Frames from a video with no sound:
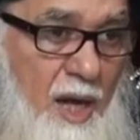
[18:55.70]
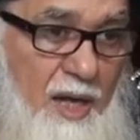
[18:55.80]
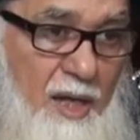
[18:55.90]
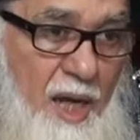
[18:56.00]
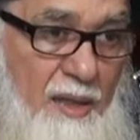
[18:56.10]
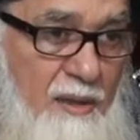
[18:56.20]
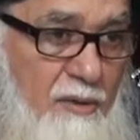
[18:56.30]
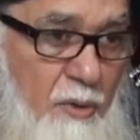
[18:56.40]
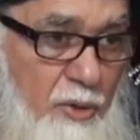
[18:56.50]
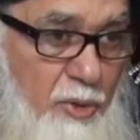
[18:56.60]
I
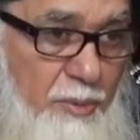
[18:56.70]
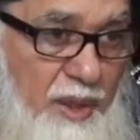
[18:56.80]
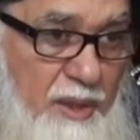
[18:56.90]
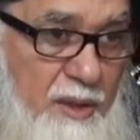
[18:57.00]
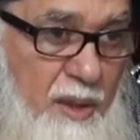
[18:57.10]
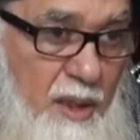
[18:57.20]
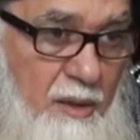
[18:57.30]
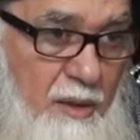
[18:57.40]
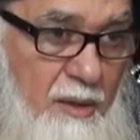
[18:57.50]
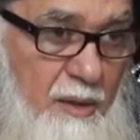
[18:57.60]
didn't go to
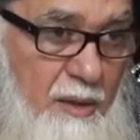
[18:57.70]
Pakistan,